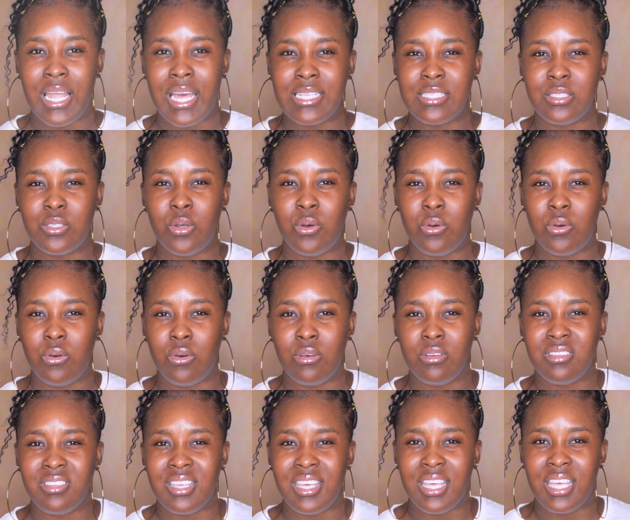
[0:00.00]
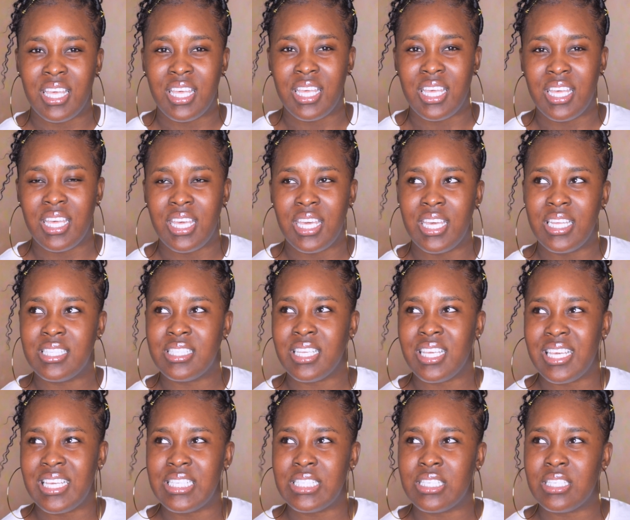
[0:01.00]
as though it
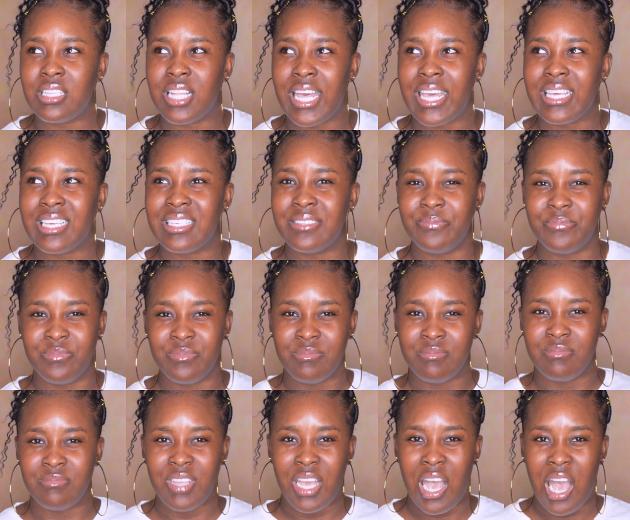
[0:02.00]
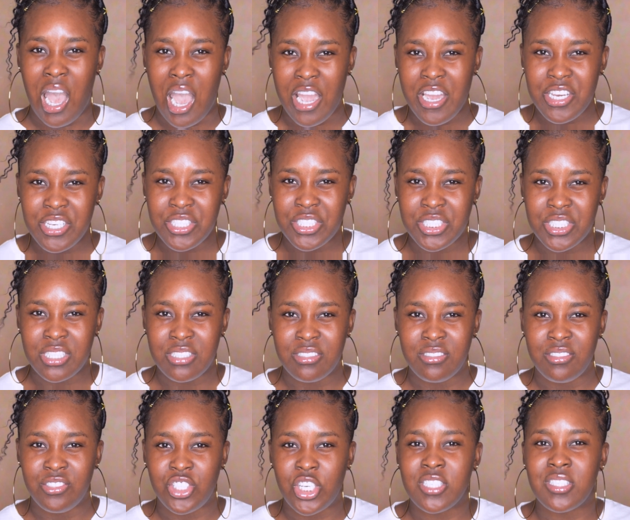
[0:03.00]
is like harsh,
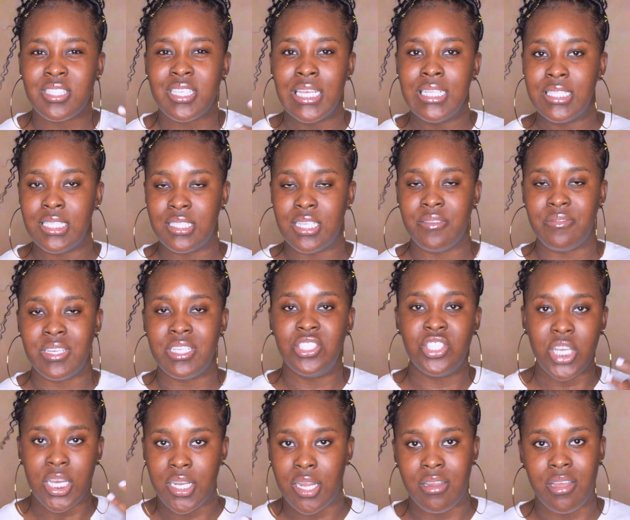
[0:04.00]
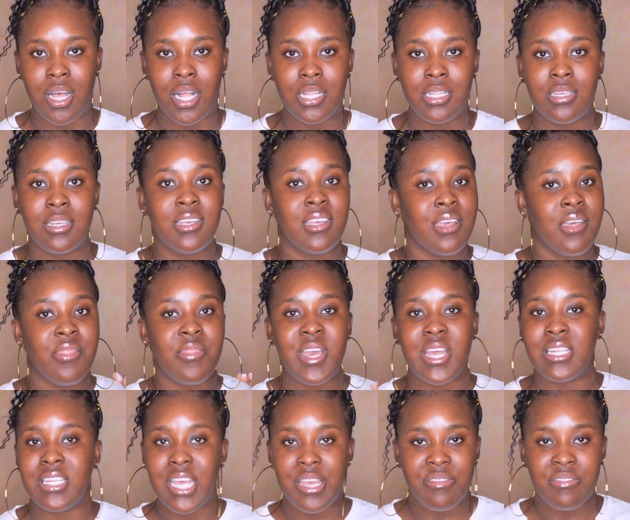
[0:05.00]
just sensitive in general,
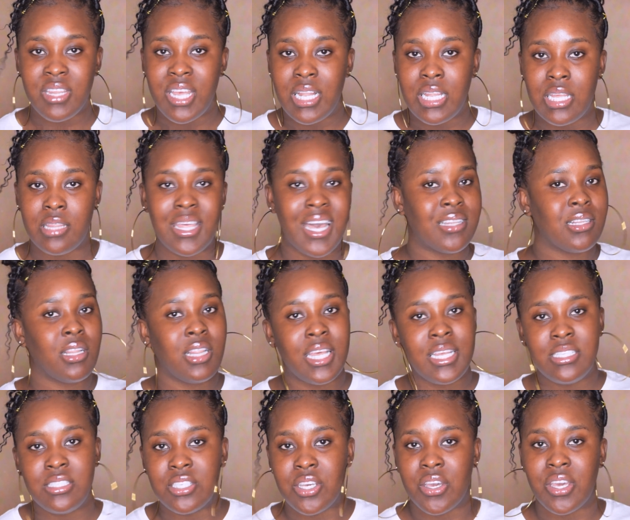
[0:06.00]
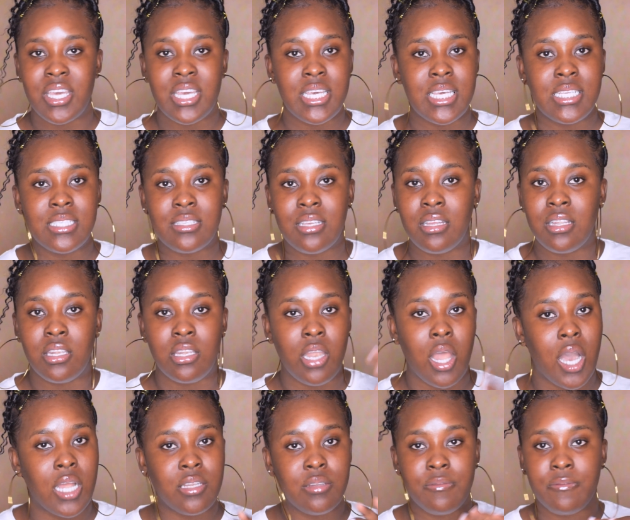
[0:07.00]
then definitely that cleanser is
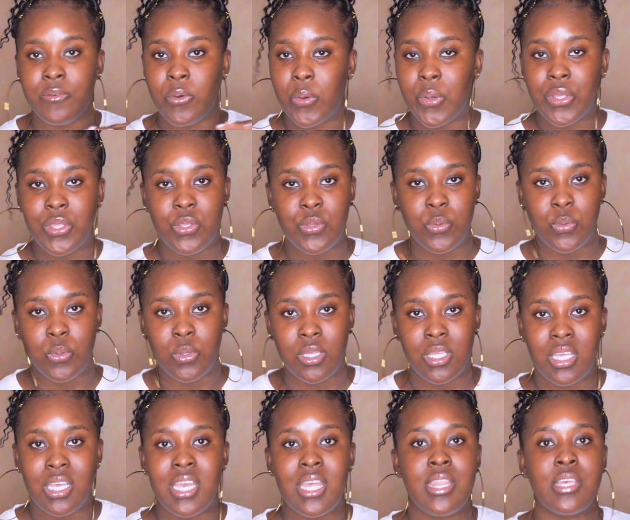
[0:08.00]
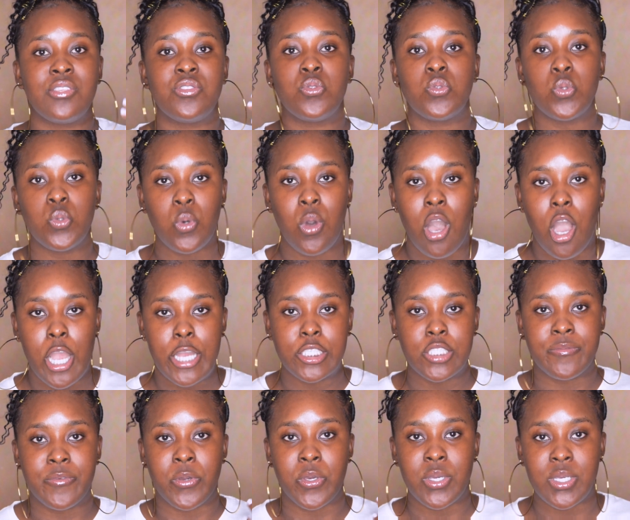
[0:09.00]
not for you. It is too
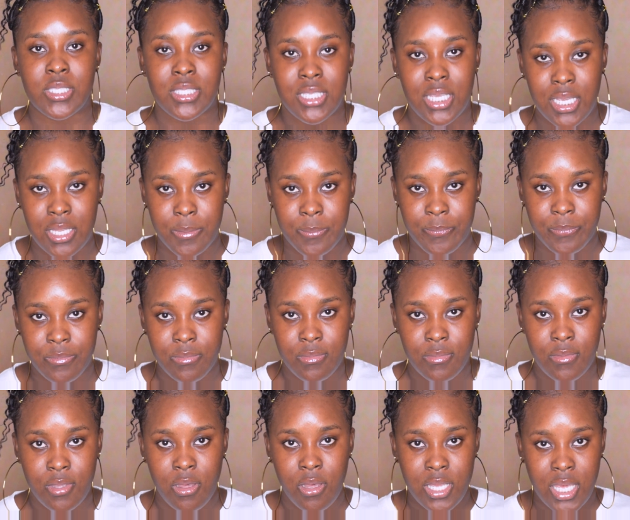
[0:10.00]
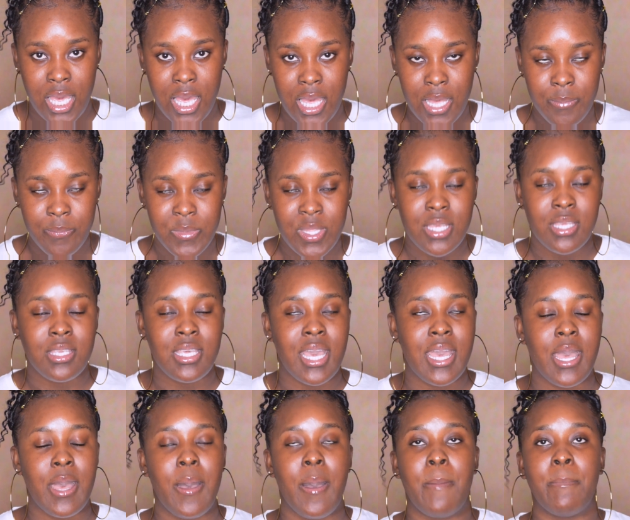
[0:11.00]
harsh for your skin. Okay,
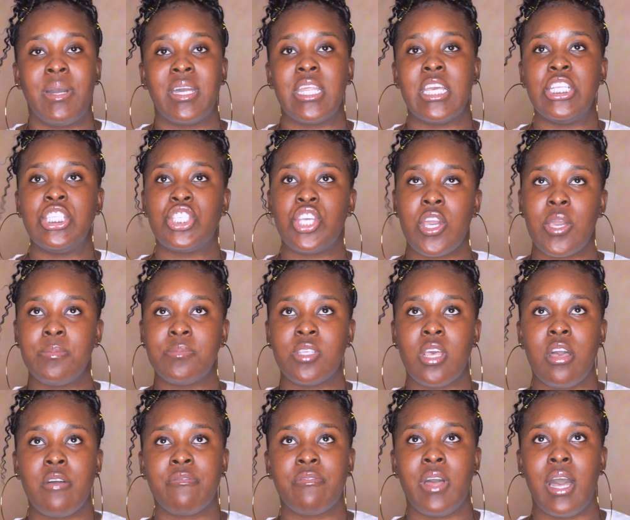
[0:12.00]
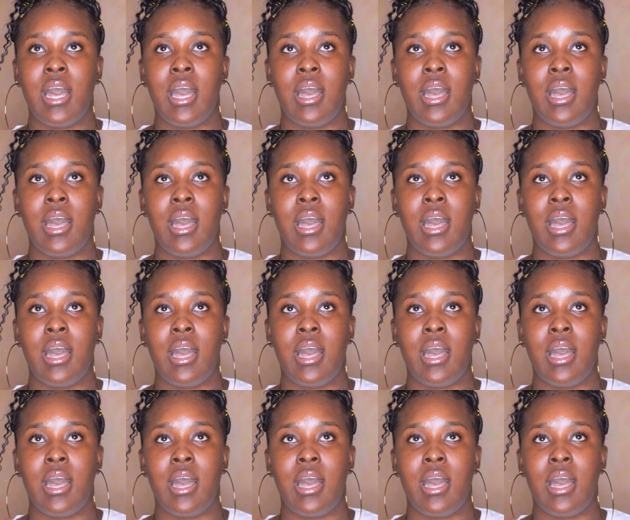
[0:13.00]
yeah, but in terms of